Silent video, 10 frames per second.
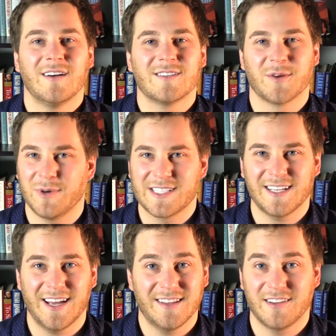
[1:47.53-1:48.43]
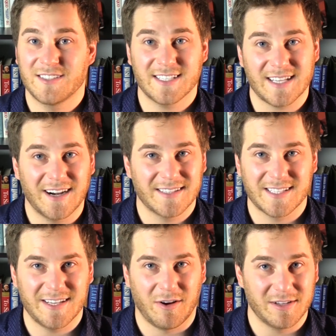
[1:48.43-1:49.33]
So once again, they're
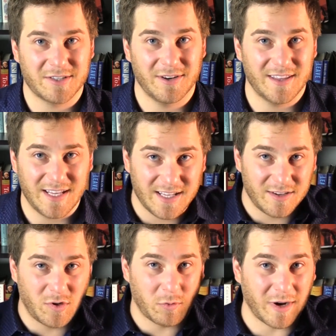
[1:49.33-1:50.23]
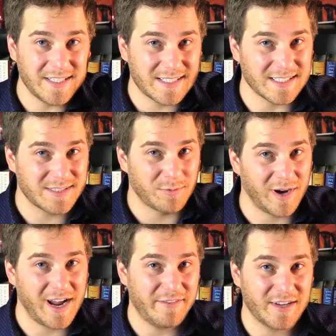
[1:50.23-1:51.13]
dishonestly altering the crisis
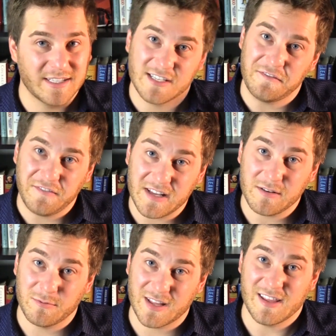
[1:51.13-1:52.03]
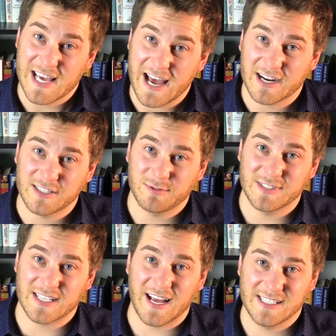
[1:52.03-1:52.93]
we're having to fit within the actual
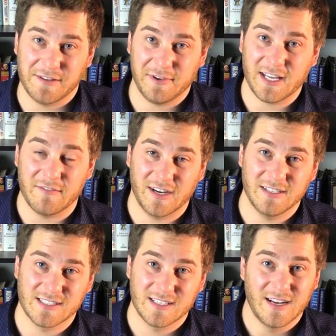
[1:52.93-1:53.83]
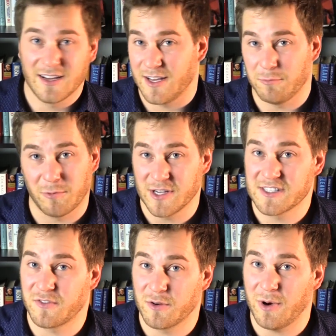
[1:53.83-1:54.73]
scientific evidence. It
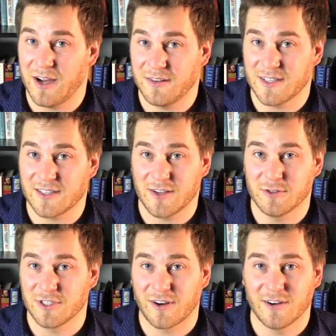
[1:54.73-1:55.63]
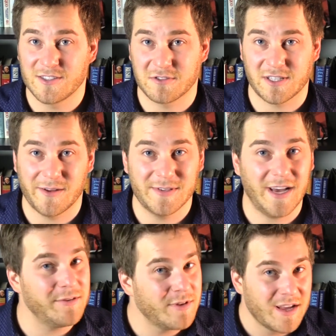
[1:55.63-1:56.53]
was for a while that the ocean currents are slowing
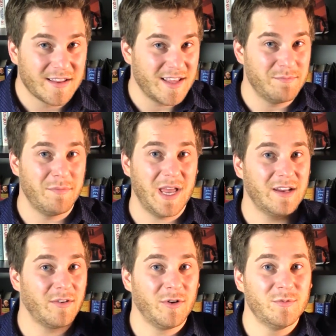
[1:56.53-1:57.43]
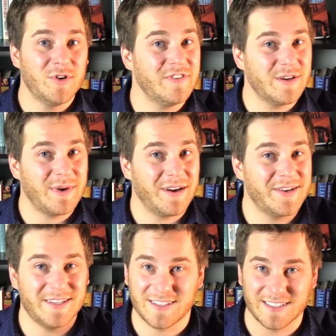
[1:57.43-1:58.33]
down. They made a whole movie
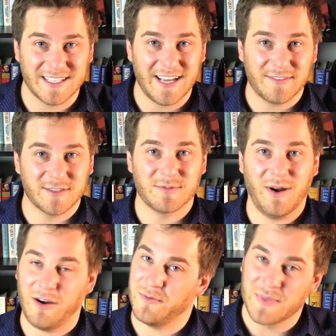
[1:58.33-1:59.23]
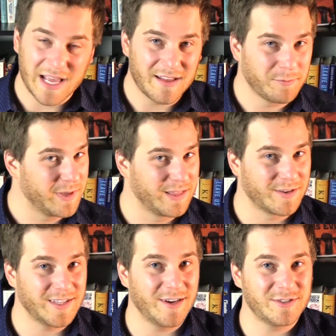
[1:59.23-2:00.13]
about it, The Day After Tomorrow. We
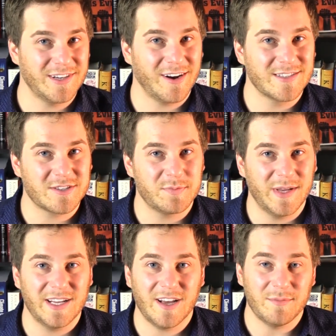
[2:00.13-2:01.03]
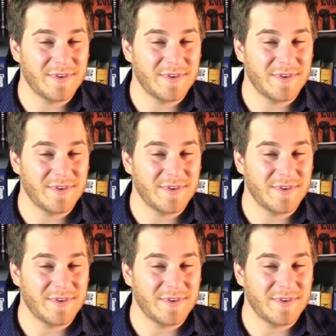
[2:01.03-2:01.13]
learned the ocean currents are speeding up.